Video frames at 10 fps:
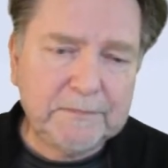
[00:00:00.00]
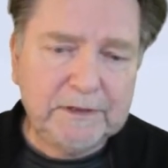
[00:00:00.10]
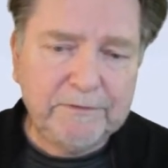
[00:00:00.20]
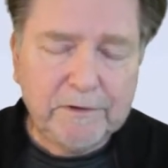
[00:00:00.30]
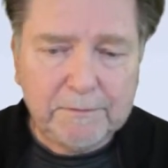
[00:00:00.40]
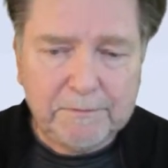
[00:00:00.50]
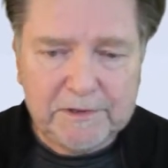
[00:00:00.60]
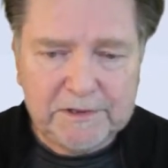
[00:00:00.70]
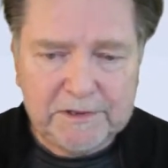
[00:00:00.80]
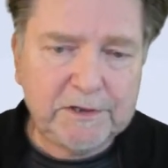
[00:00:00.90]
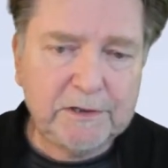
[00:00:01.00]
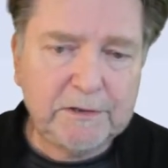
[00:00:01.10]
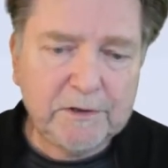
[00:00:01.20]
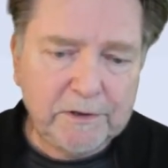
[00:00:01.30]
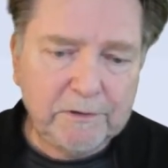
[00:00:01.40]
if you're in a
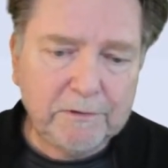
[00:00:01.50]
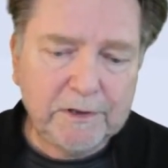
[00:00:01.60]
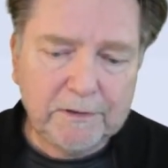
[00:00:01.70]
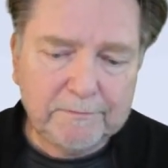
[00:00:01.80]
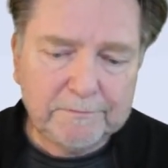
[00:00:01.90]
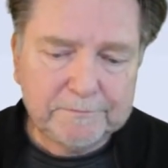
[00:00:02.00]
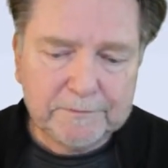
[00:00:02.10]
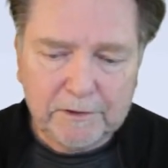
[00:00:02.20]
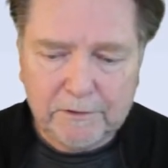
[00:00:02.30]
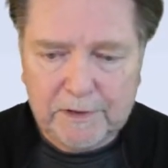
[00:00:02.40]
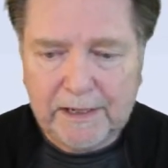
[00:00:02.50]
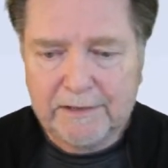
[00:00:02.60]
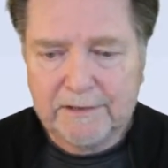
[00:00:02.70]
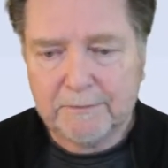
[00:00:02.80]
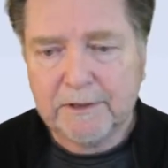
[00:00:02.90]
position where you can
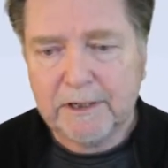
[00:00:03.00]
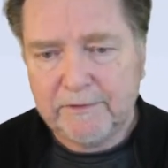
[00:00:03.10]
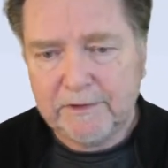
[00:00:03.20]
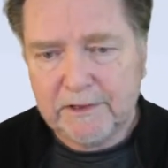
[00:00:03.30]
create some kind of a